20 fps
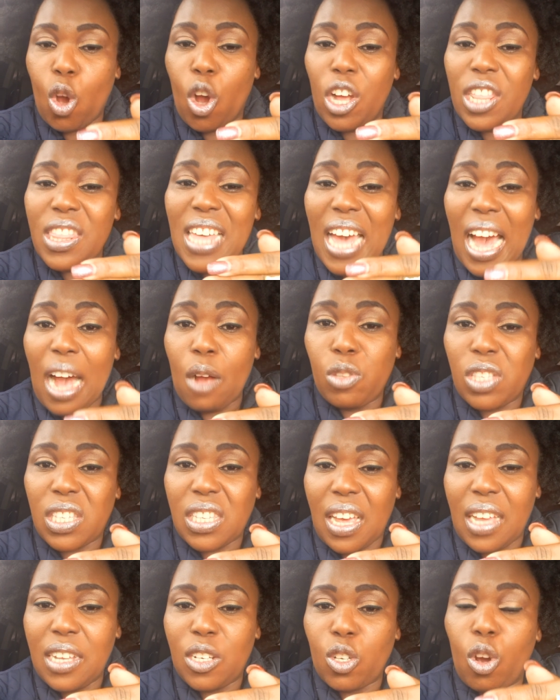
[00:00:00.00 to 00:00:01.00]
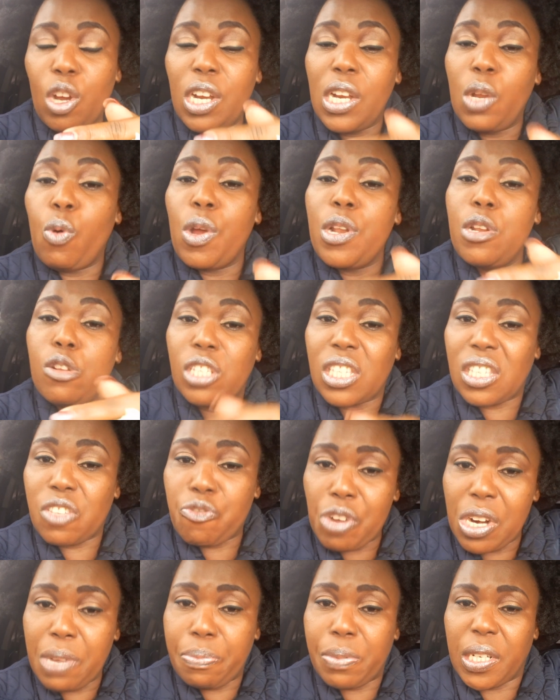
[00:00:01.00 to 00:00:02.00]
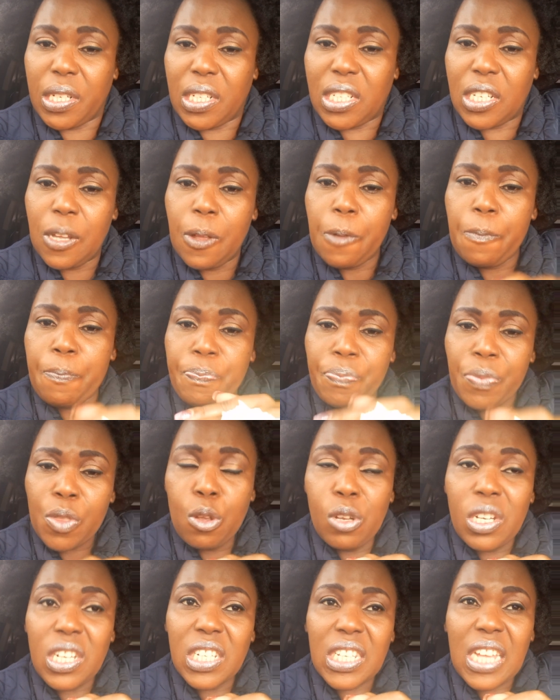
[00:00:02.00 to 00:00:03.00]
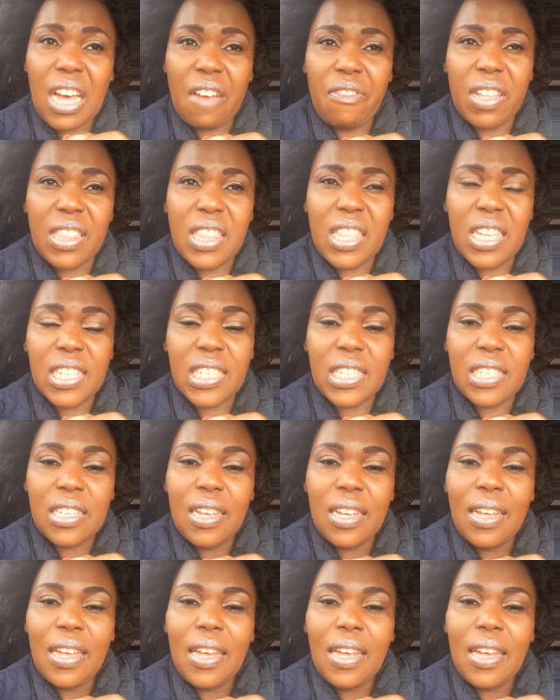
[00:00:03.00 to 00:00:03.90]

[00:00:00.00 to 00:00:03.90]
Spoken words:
on the outside. Only when you stripped it, you discovered this.